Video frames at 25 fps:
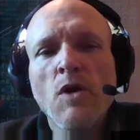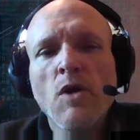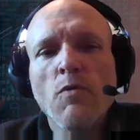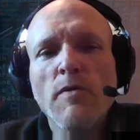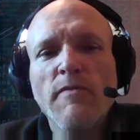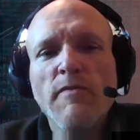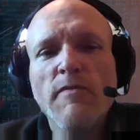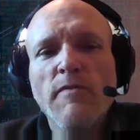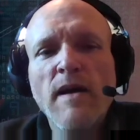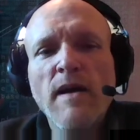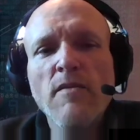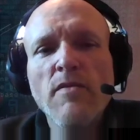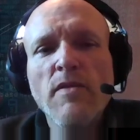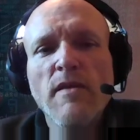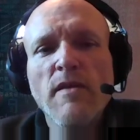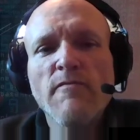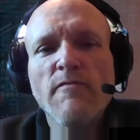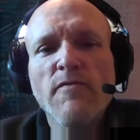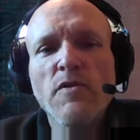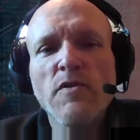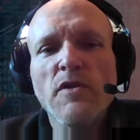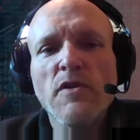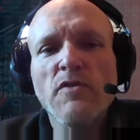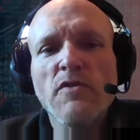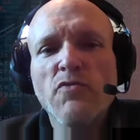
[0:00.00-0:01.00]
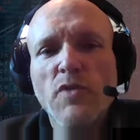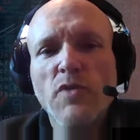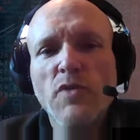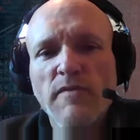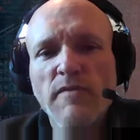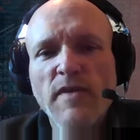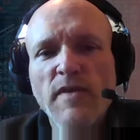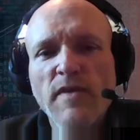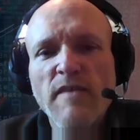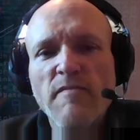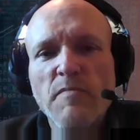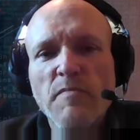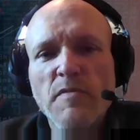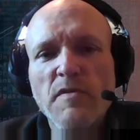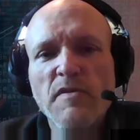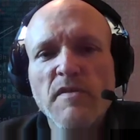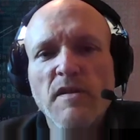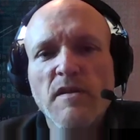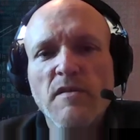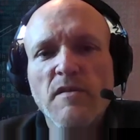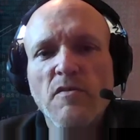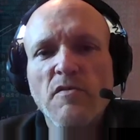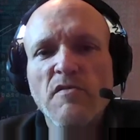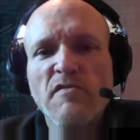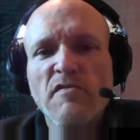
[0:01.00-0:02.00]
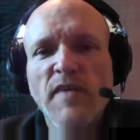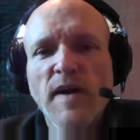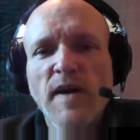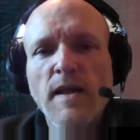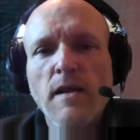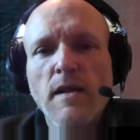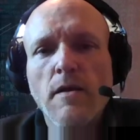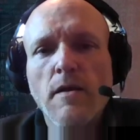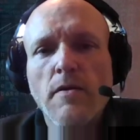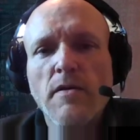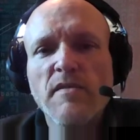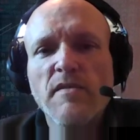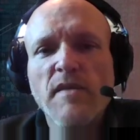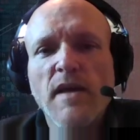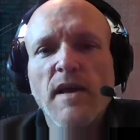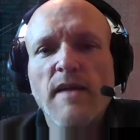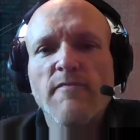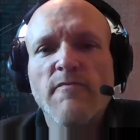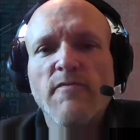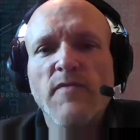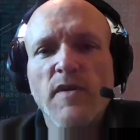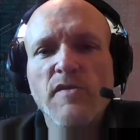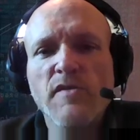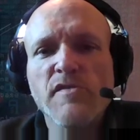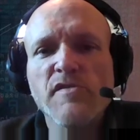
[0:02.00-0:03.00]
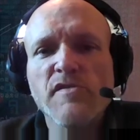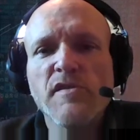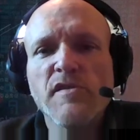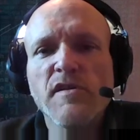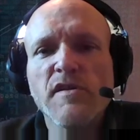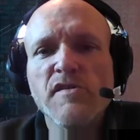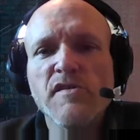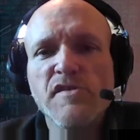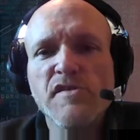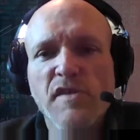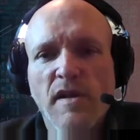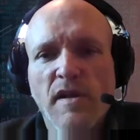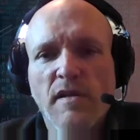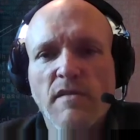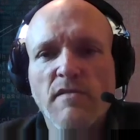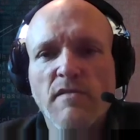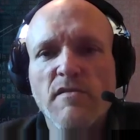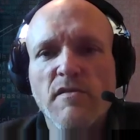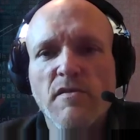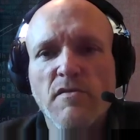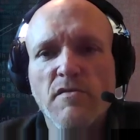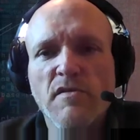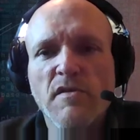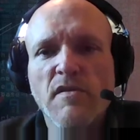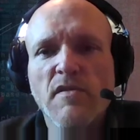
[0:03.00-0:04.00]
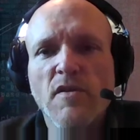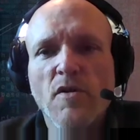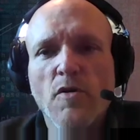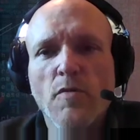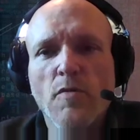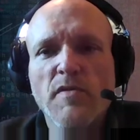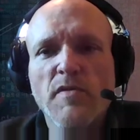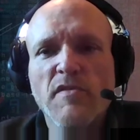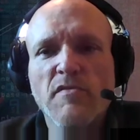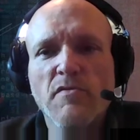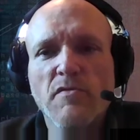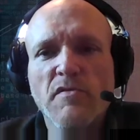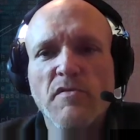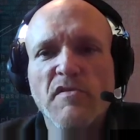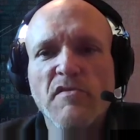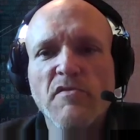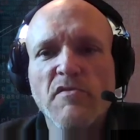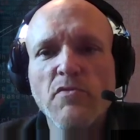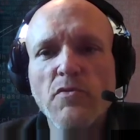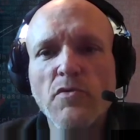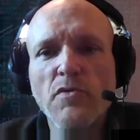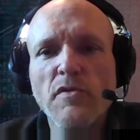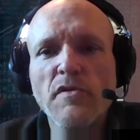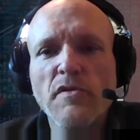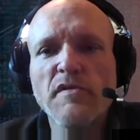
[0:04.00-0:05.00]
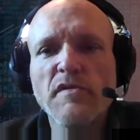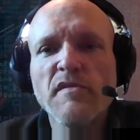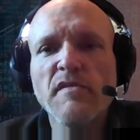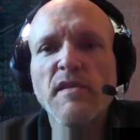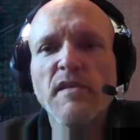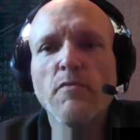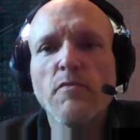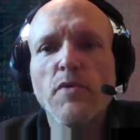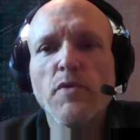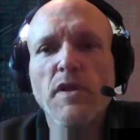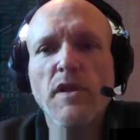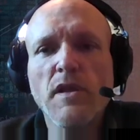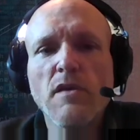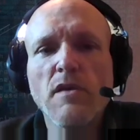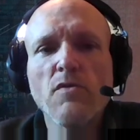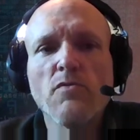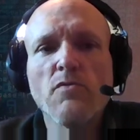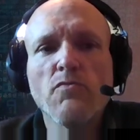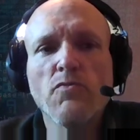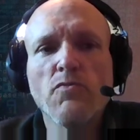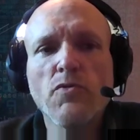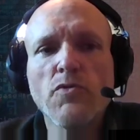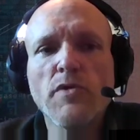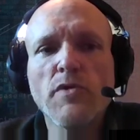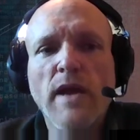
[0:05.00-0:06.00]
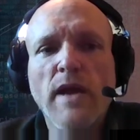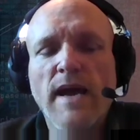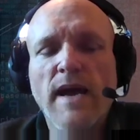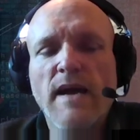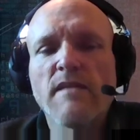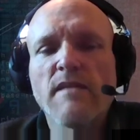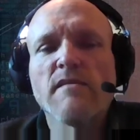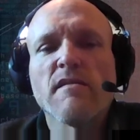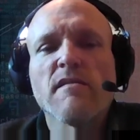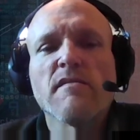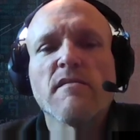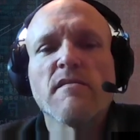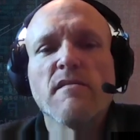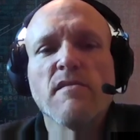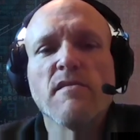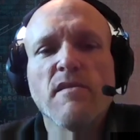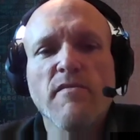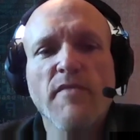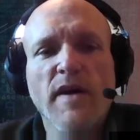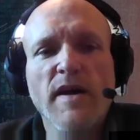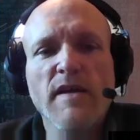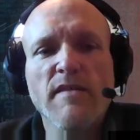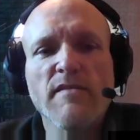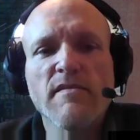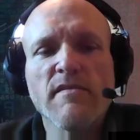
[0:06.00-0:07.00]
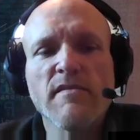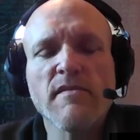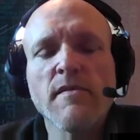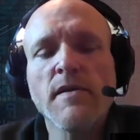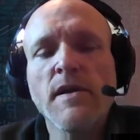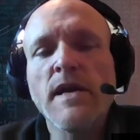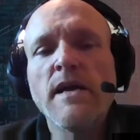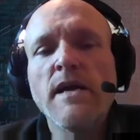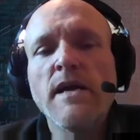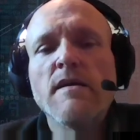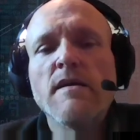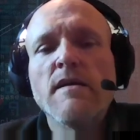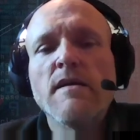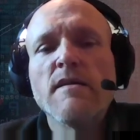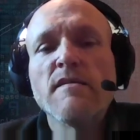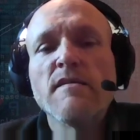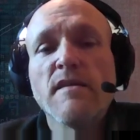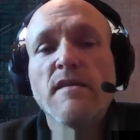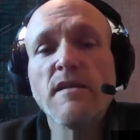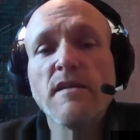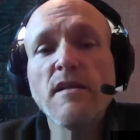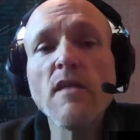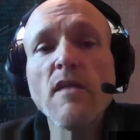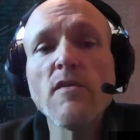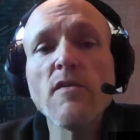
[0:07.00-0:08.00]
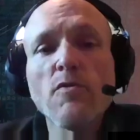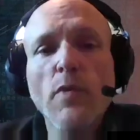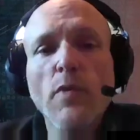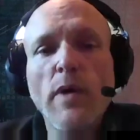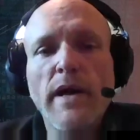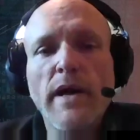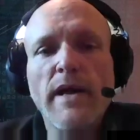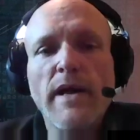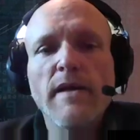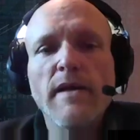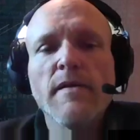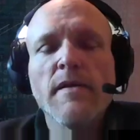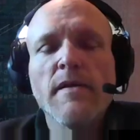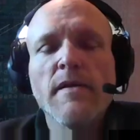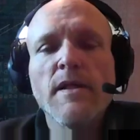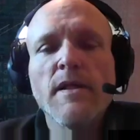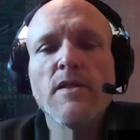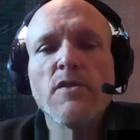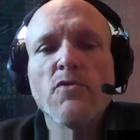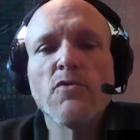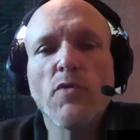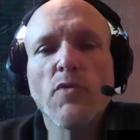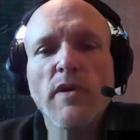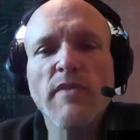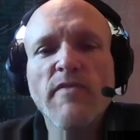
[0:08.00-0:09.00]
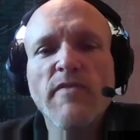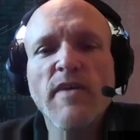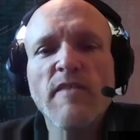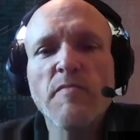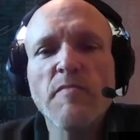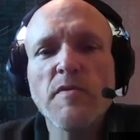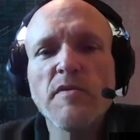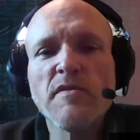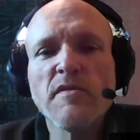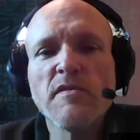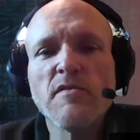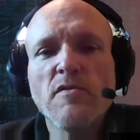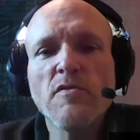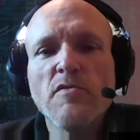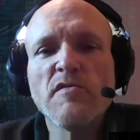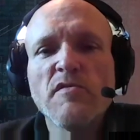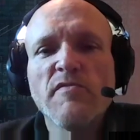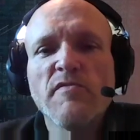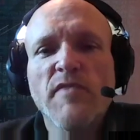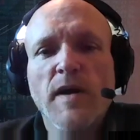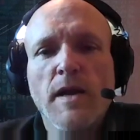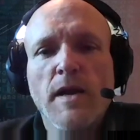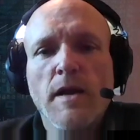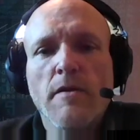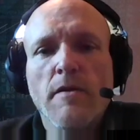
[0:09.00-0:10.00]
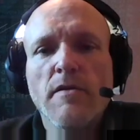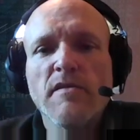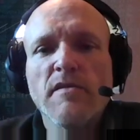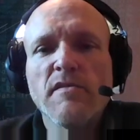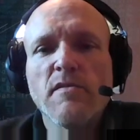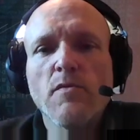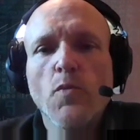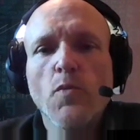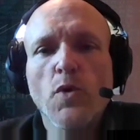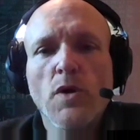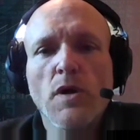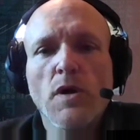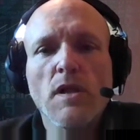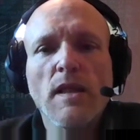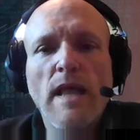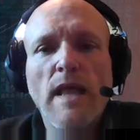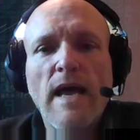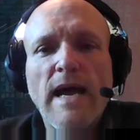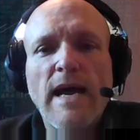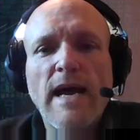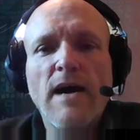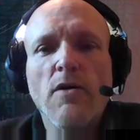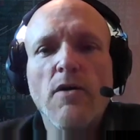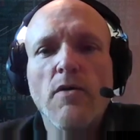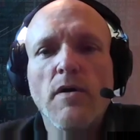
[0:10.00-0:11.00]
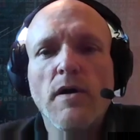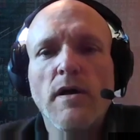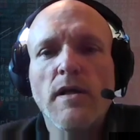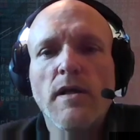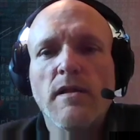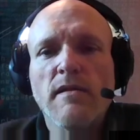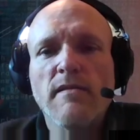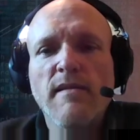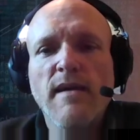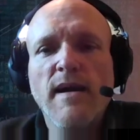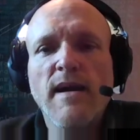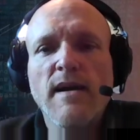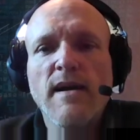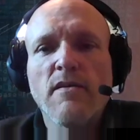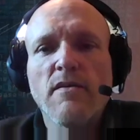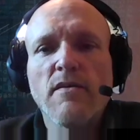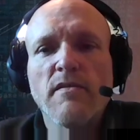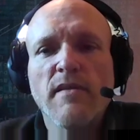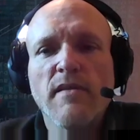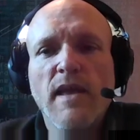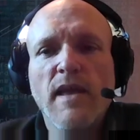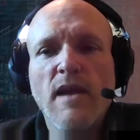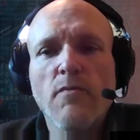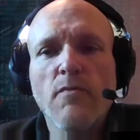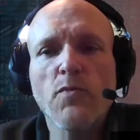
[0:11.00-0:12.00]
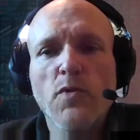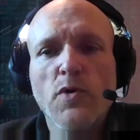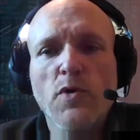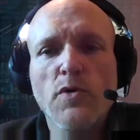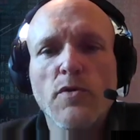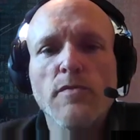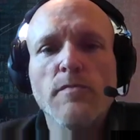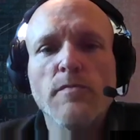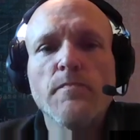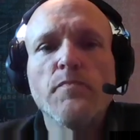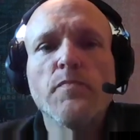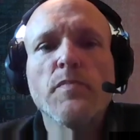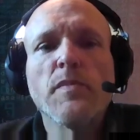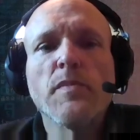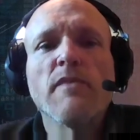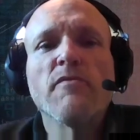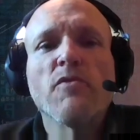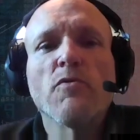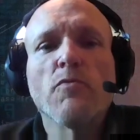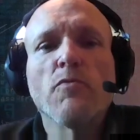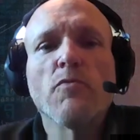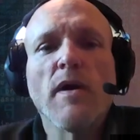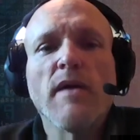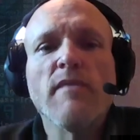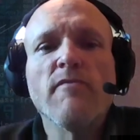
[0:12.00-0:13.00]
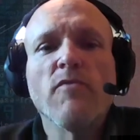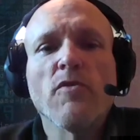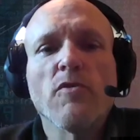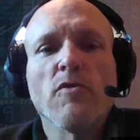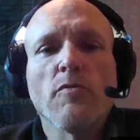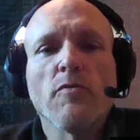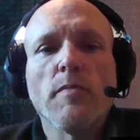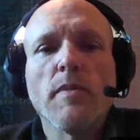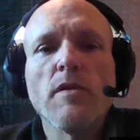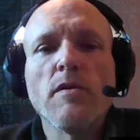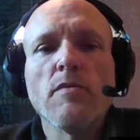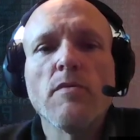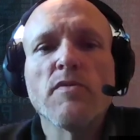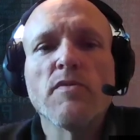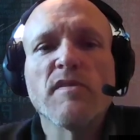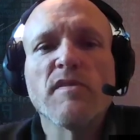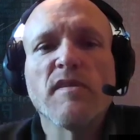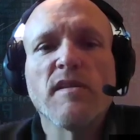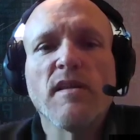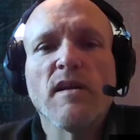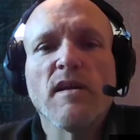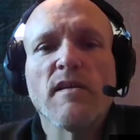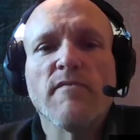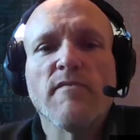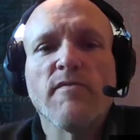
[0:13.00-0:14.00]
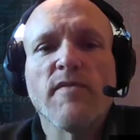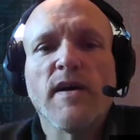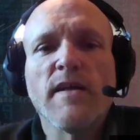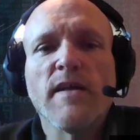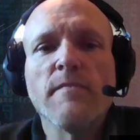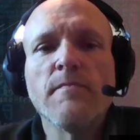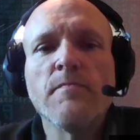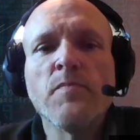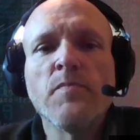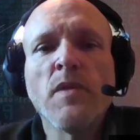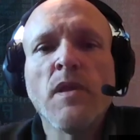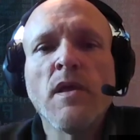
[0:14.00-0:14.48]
We found that fully 25% of those binaries had functioning chains using the open source tools that would yield root access to the device. Said another way, 25% of those binaries would allow an attacker to get root if the right vulnerability was identified.